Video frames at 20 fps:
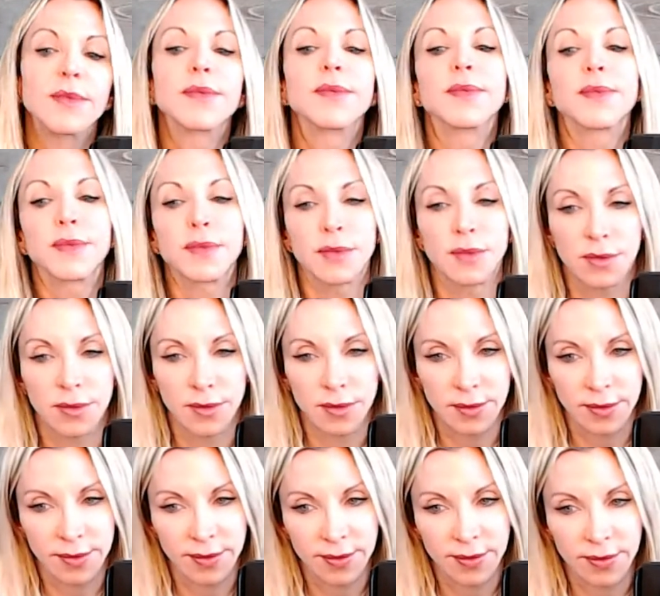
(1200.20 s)

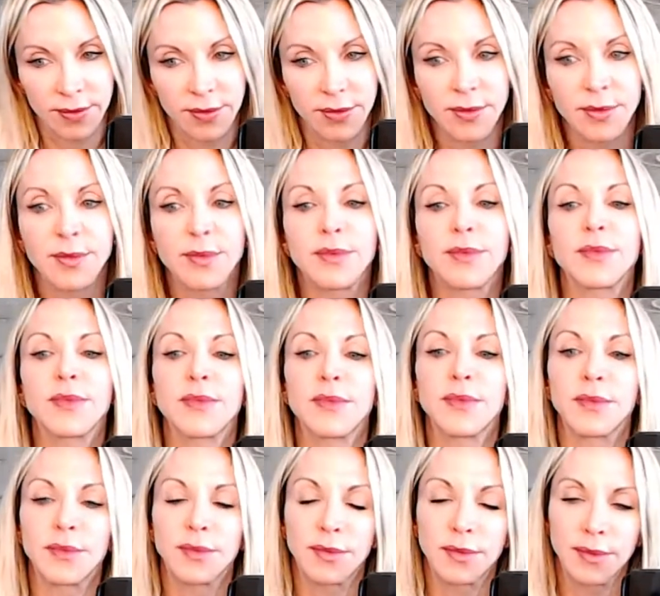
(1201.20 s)

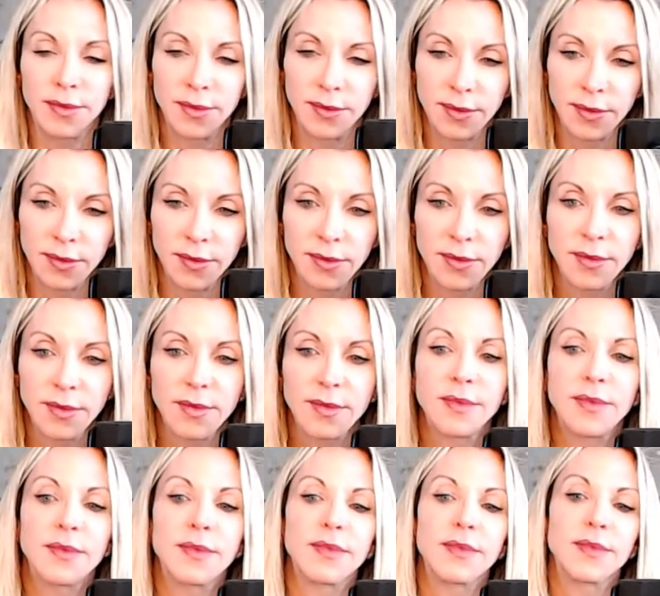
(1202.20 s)

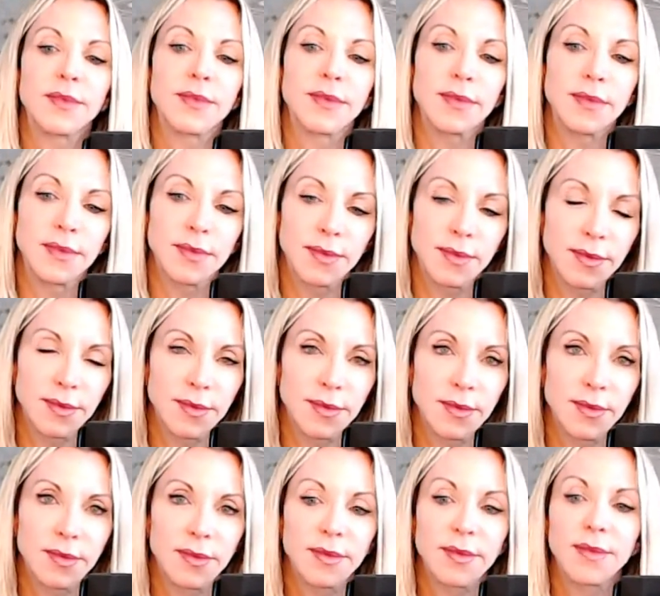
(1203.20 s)

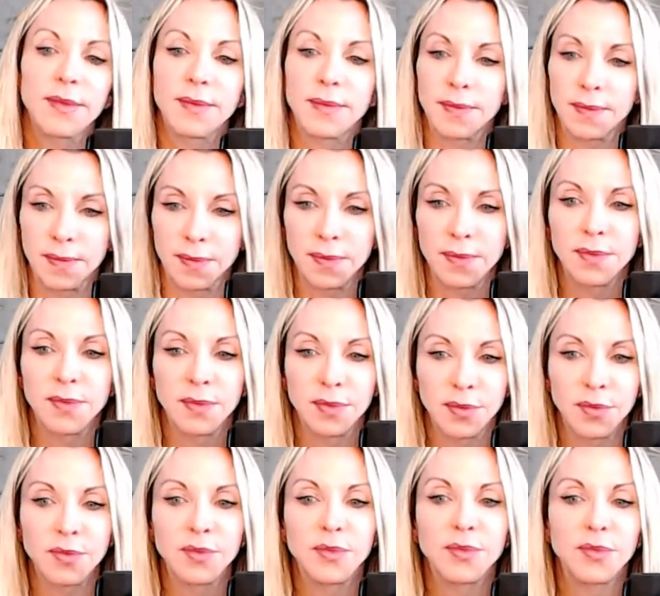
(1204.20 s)

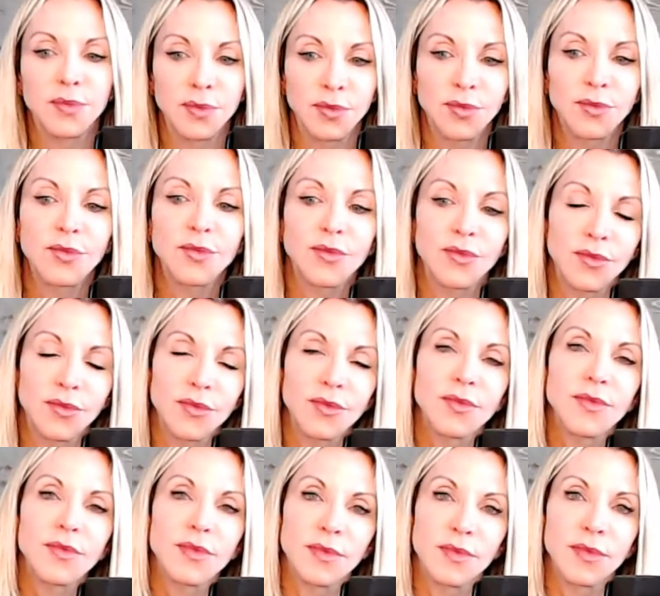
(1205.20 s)

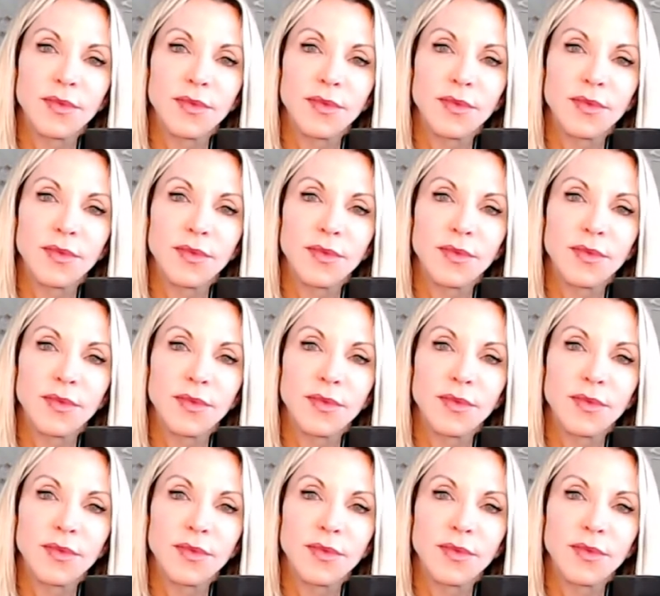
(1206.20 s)
No words are spoken by the person on screen.